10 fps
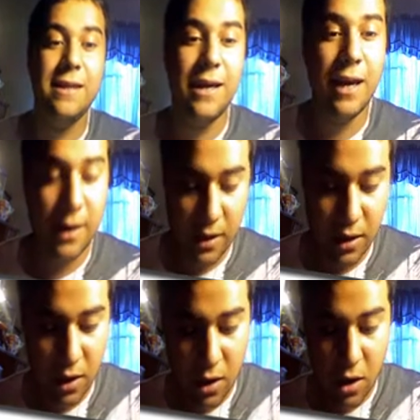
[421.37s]
the end
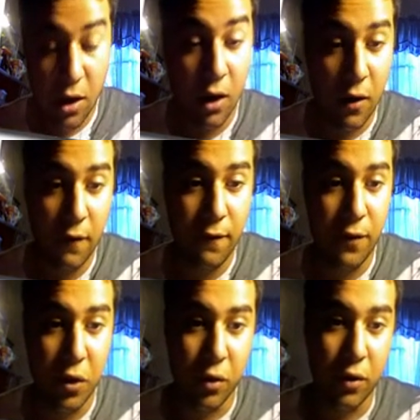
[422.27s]
of
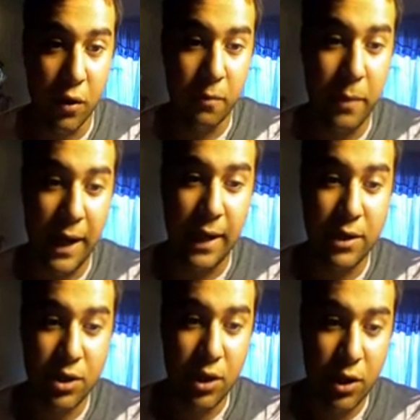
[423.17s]
your
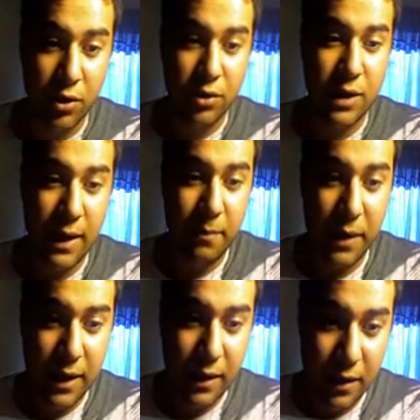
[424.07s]
page, you type
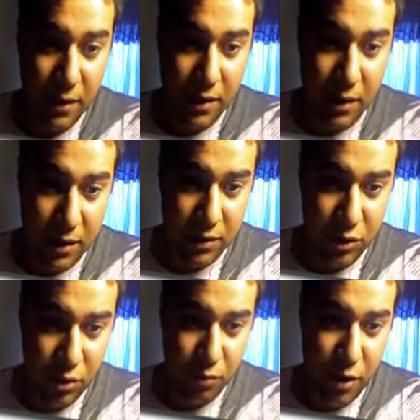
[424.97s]
in the
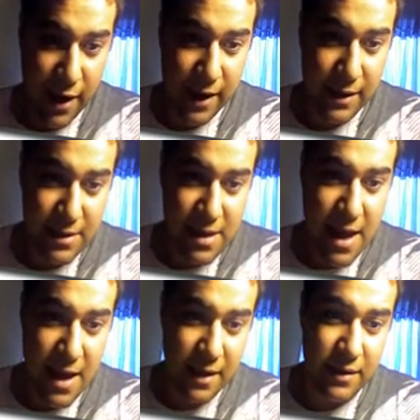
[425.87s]
two brackets
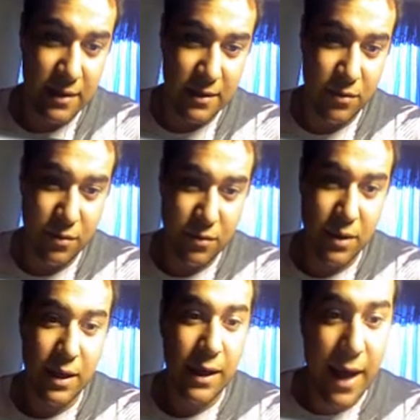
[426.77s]
and
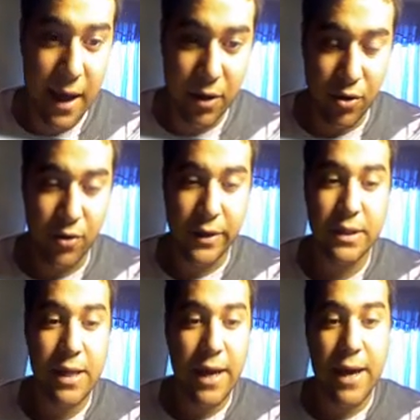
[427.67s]

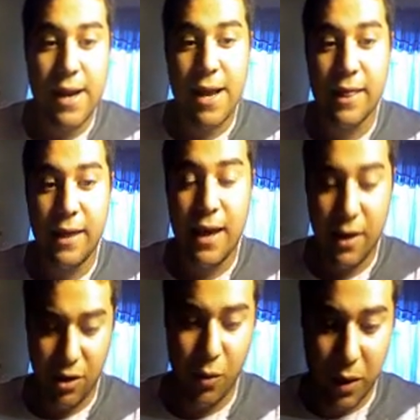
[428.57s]
categories, and at the
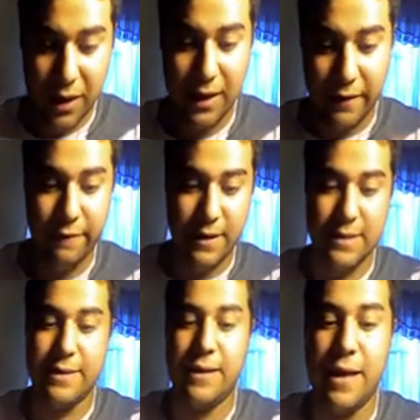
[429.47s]
end you want to give
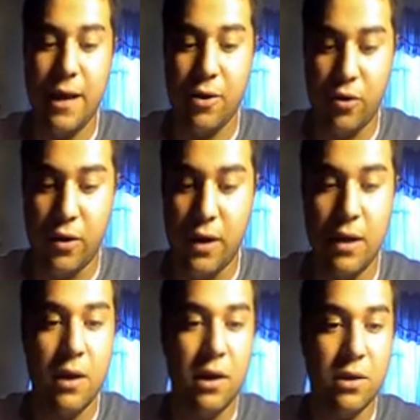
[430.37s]
this a category.
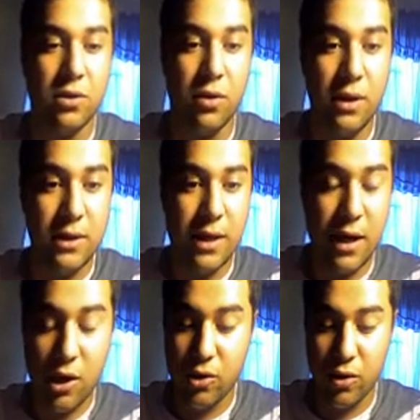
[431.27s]
So this
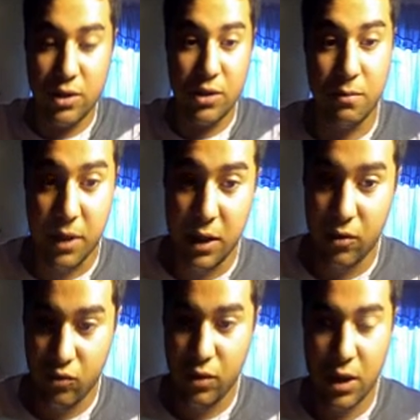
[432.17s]
category should be
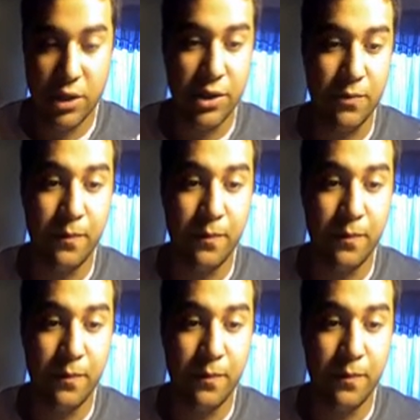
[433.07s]
religion.